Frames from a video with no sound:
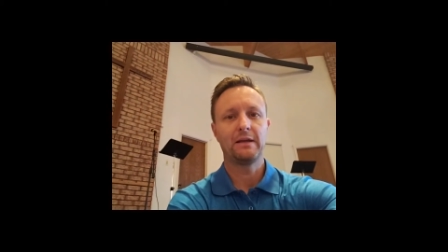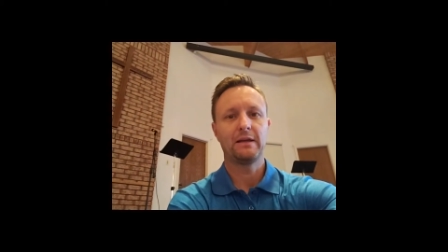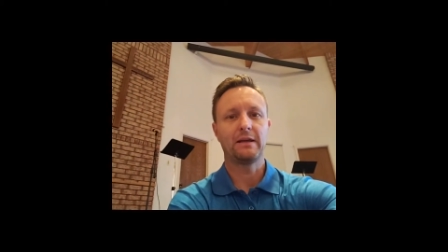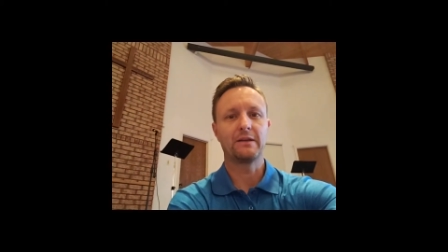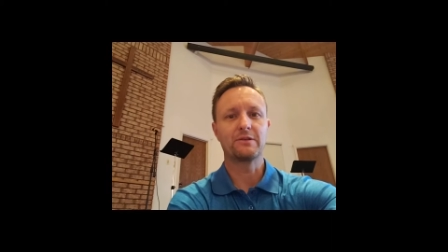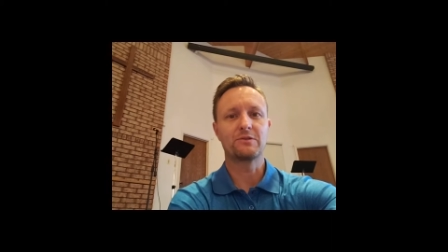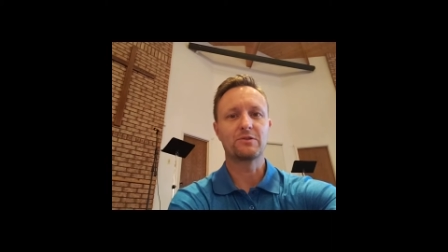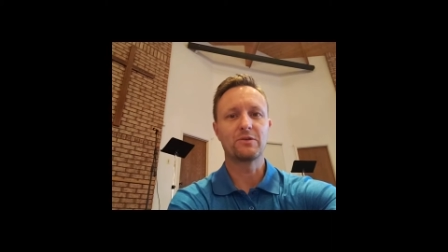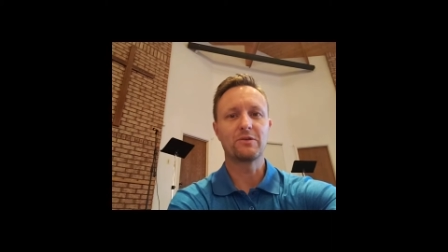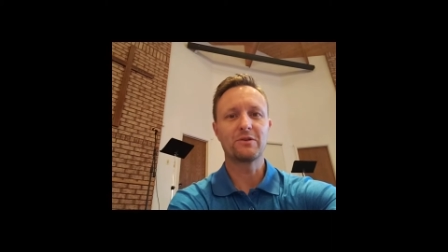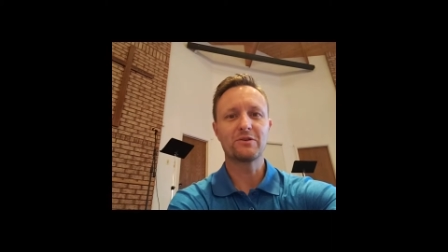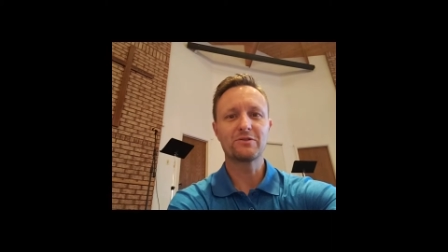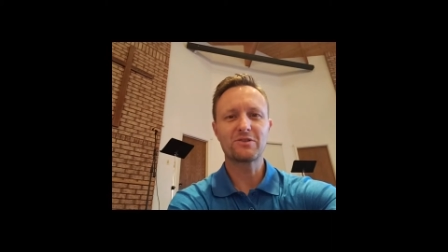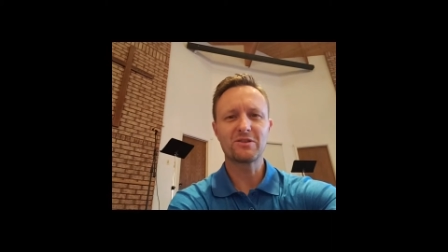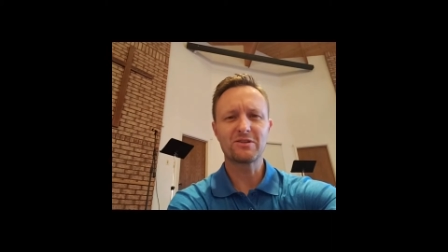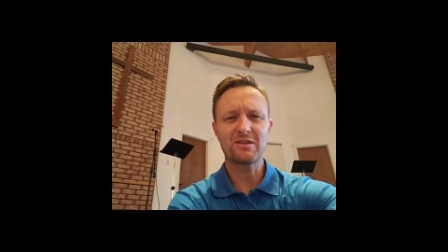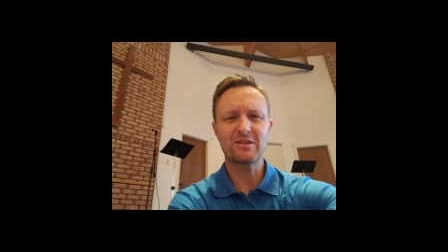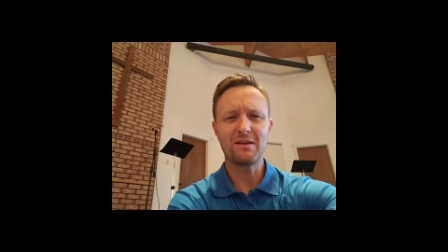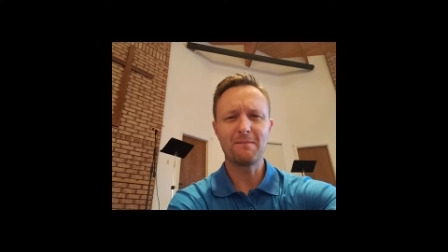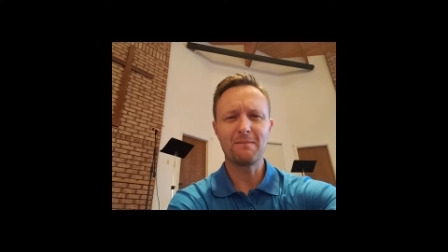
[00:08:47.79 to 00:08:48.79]
And so there's
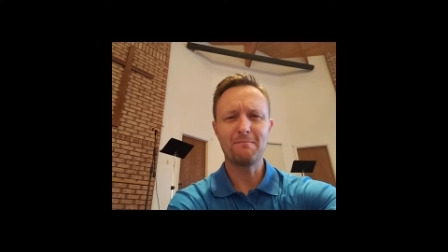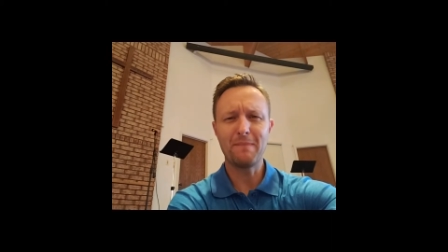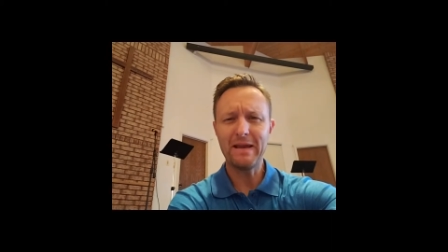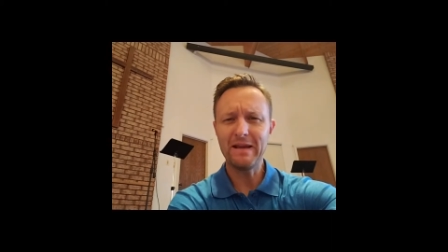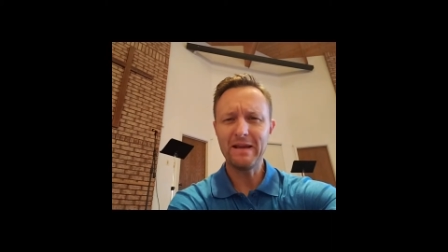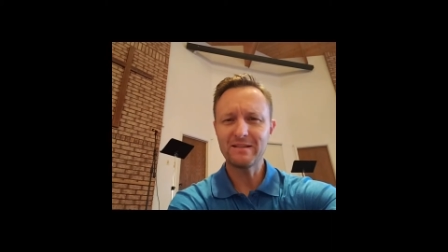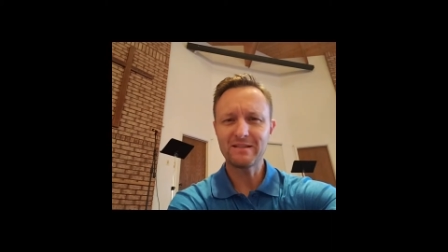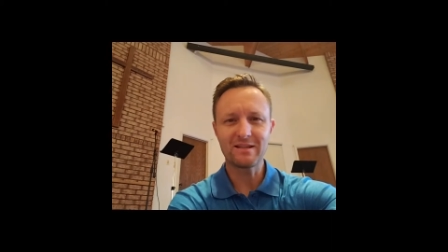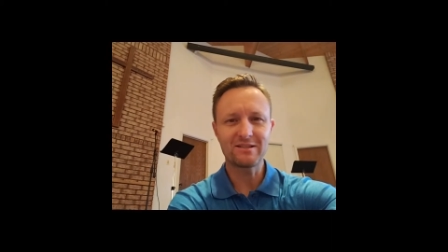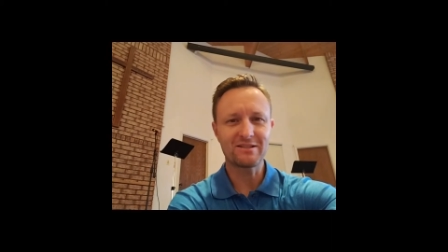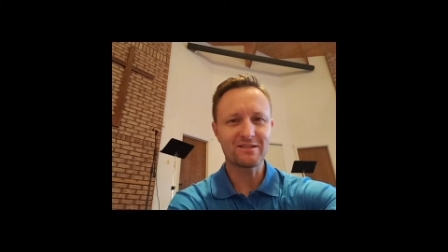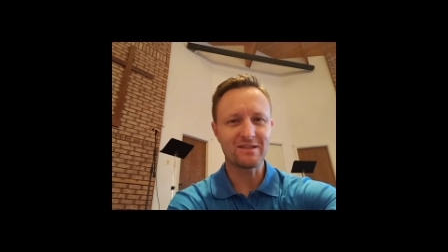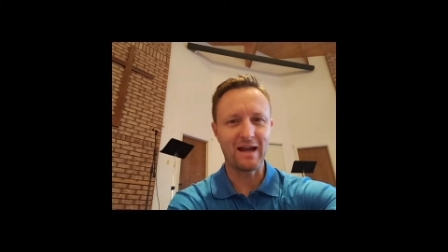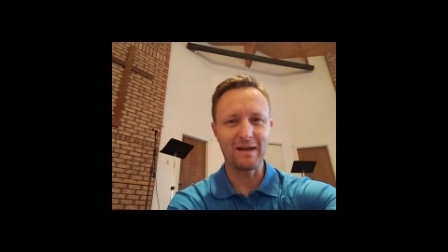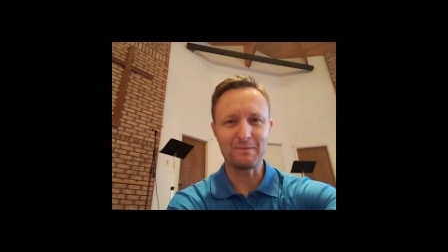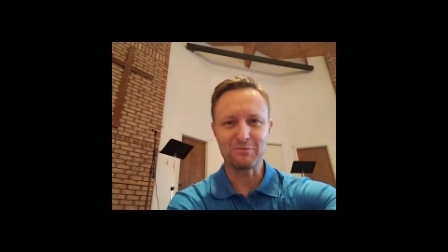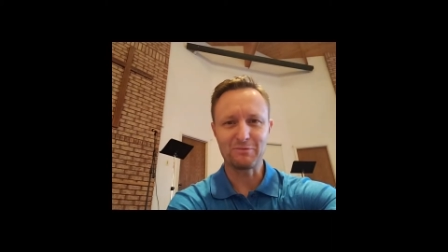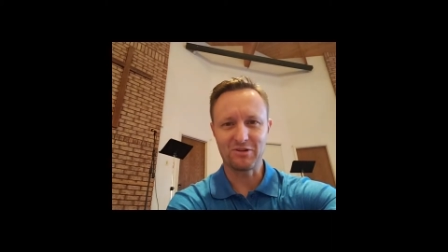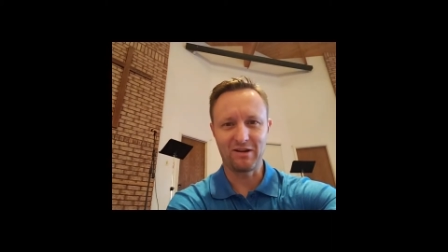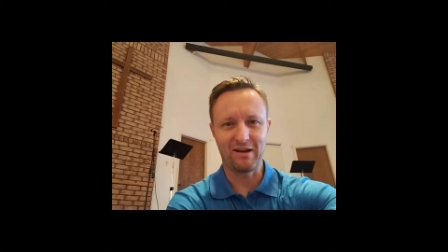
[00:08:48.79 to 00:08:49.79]
this amazing
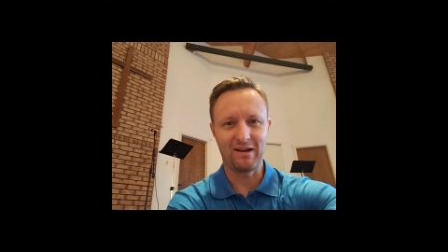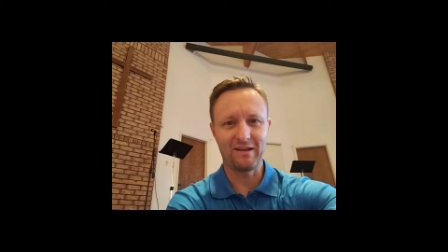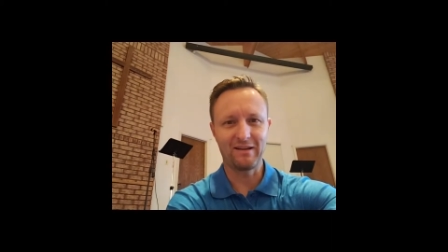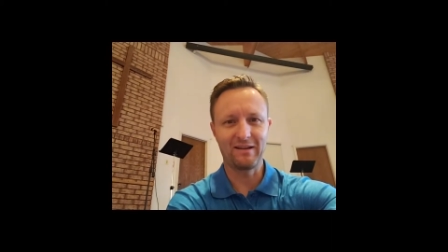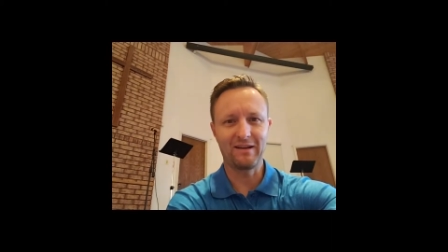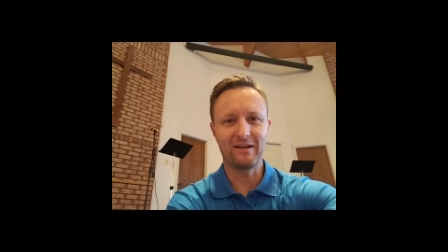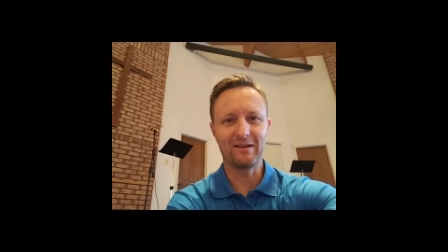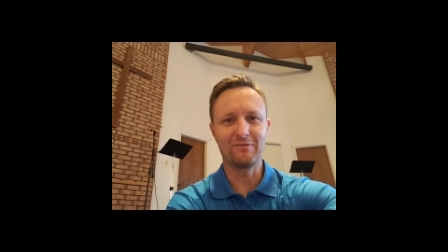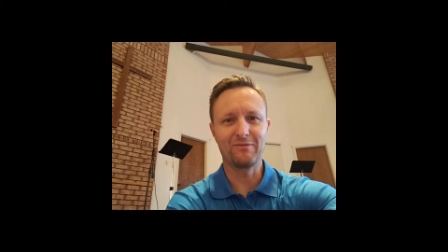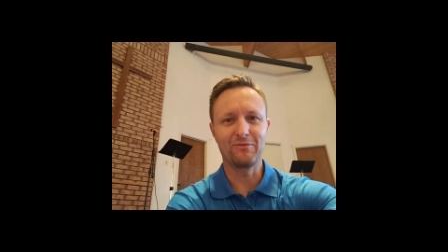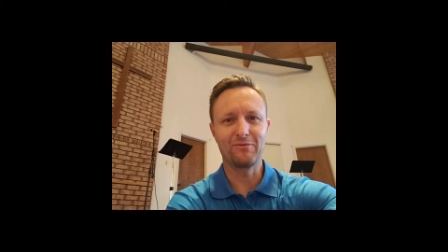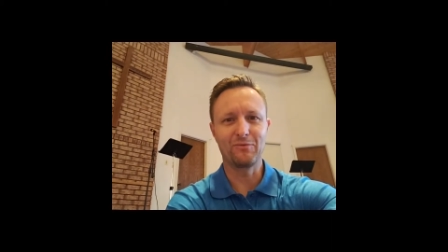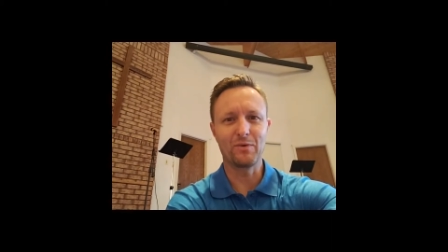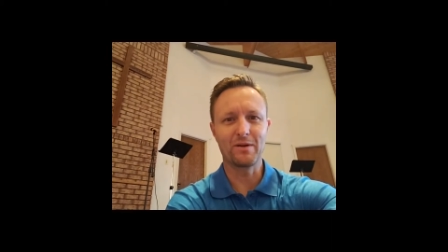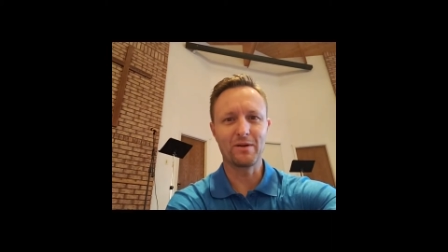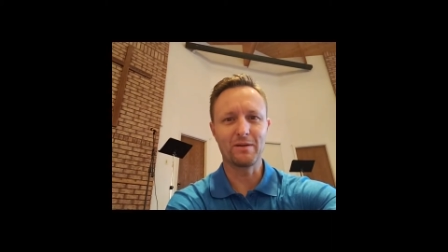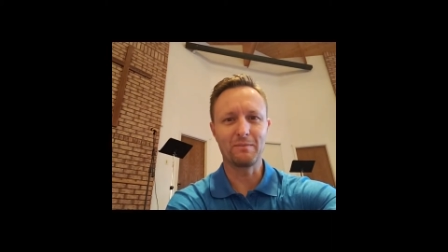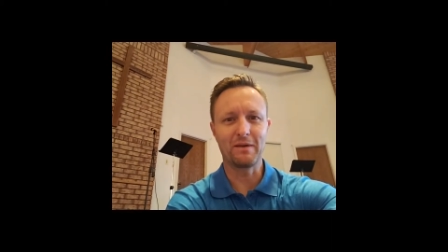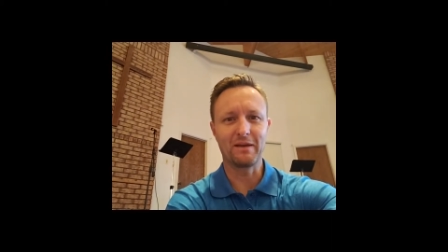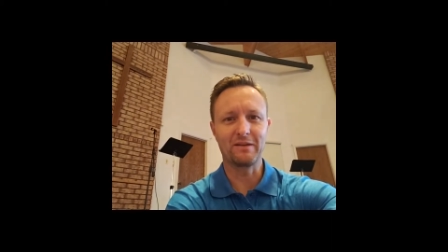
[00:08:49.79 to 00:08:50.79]
snapshot of
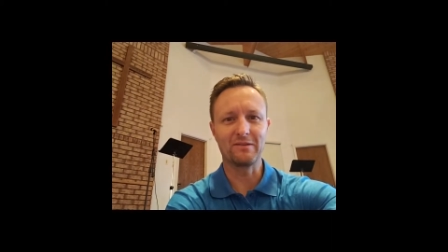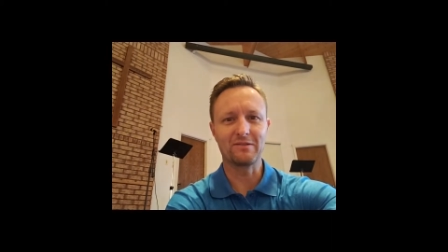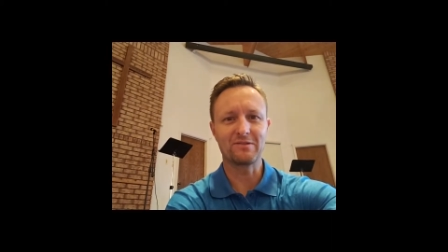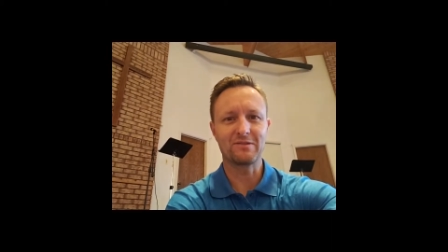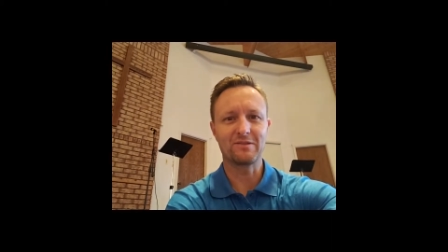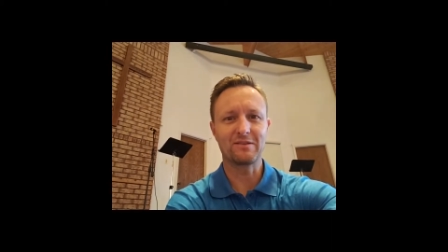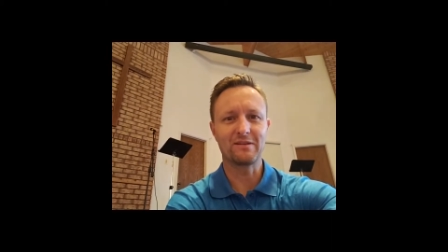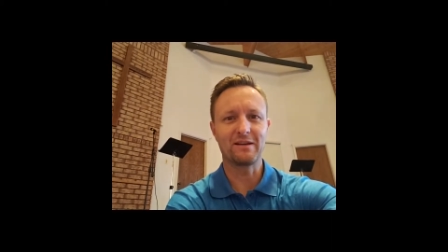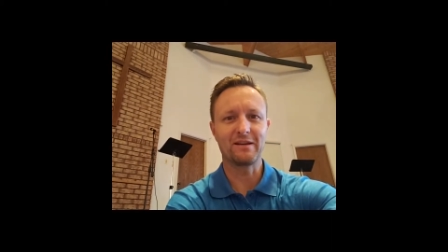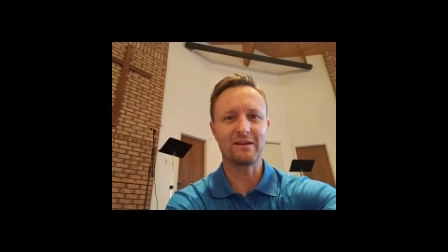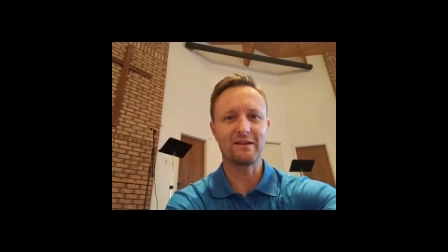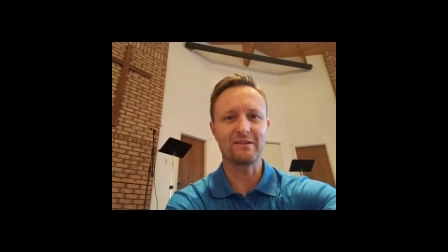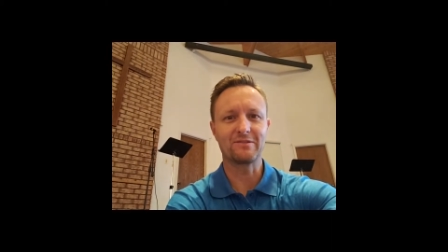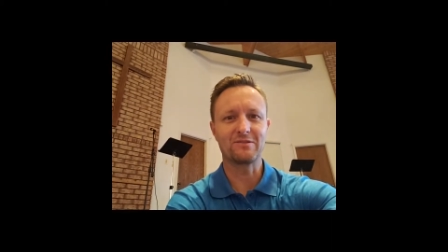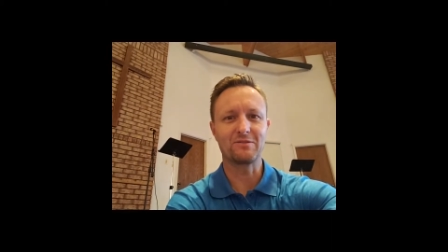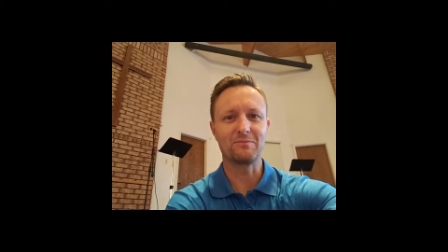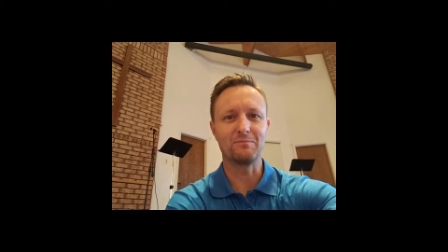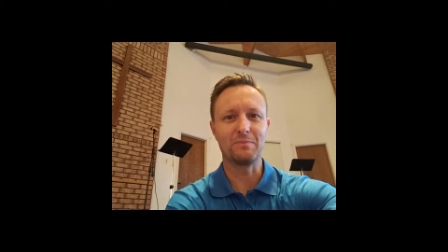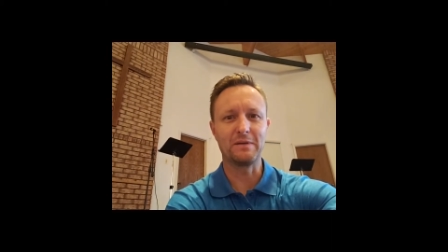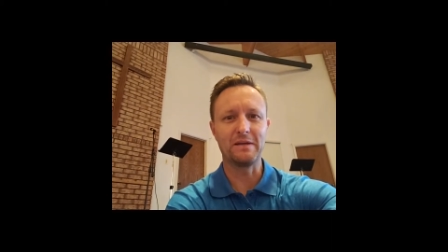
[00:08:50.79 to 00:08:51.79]
what it means uh,
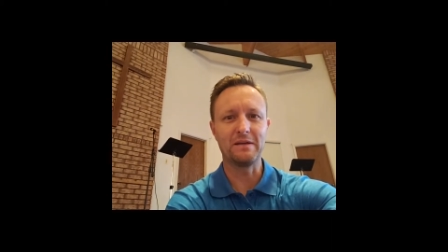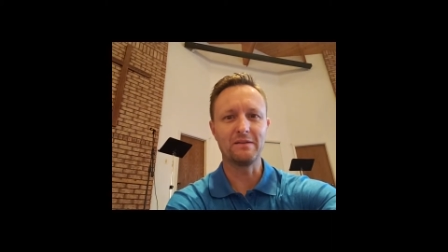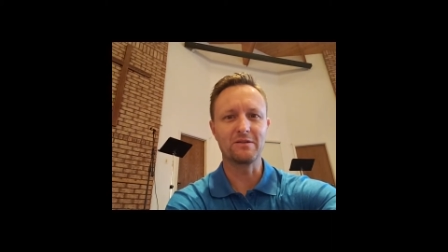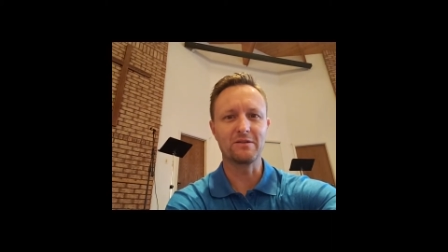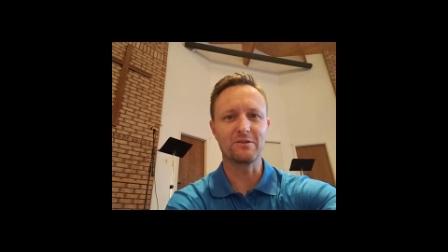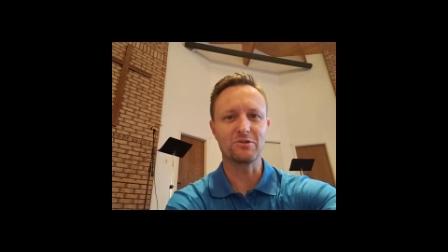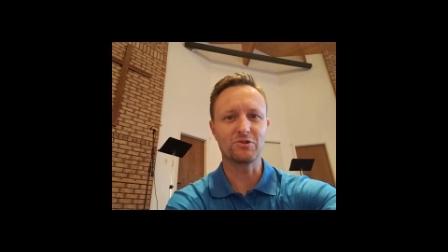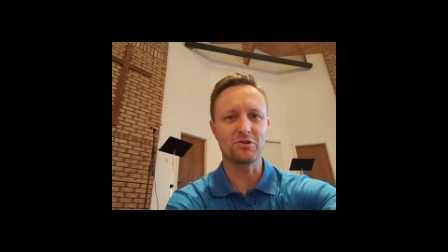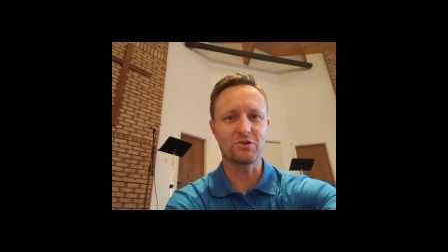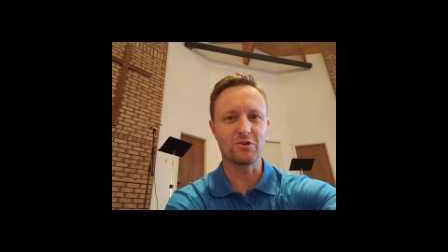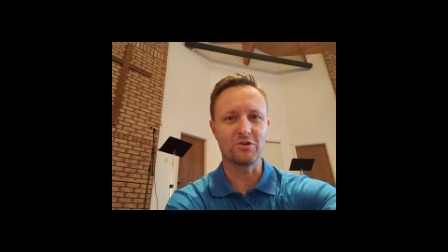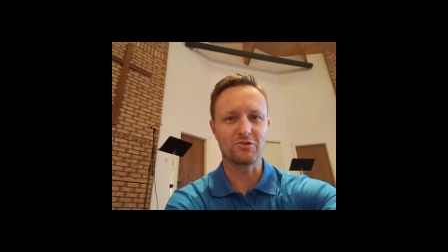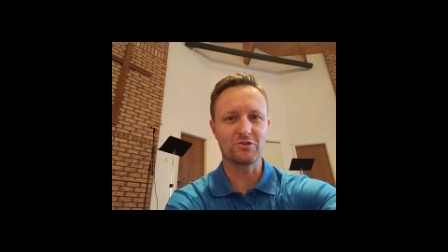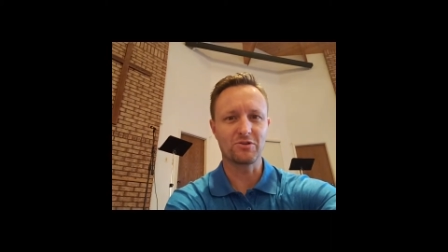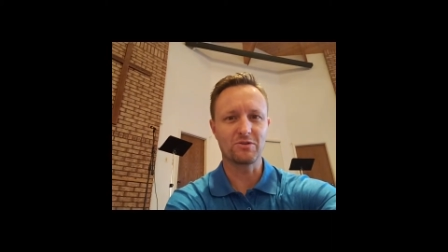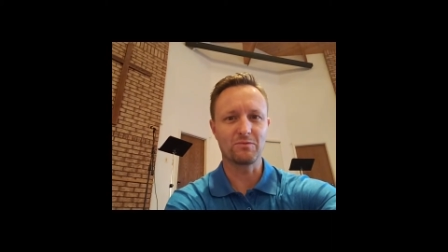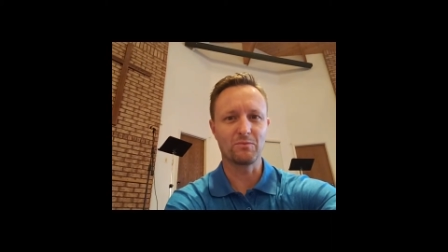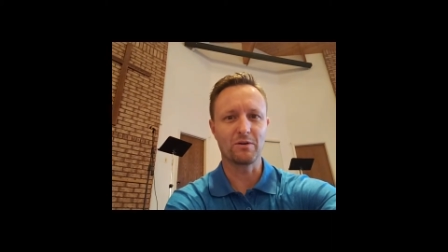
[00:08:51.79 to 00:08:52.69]
to be the church.